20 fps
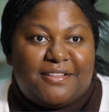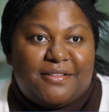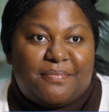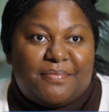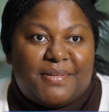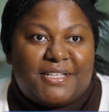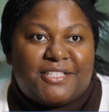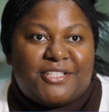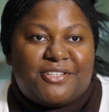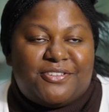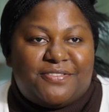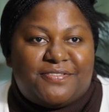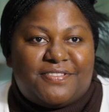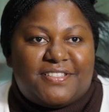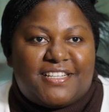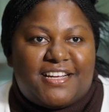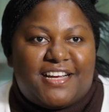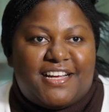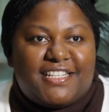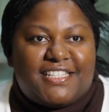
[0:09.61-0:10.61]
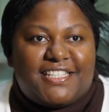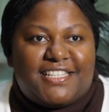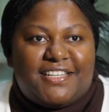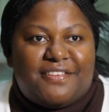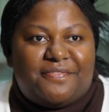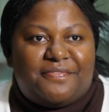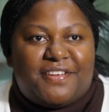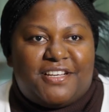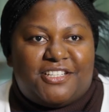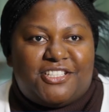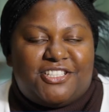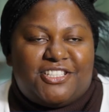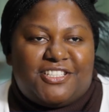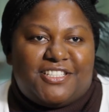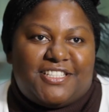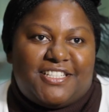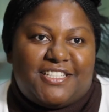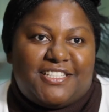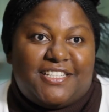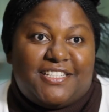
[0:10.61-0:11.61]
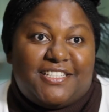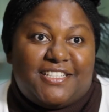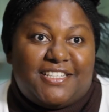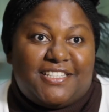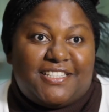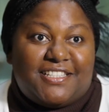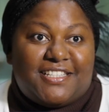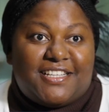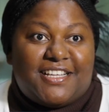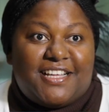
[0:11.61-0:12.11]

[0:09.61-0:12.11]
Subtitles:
the Master of Science in Infectious Diseases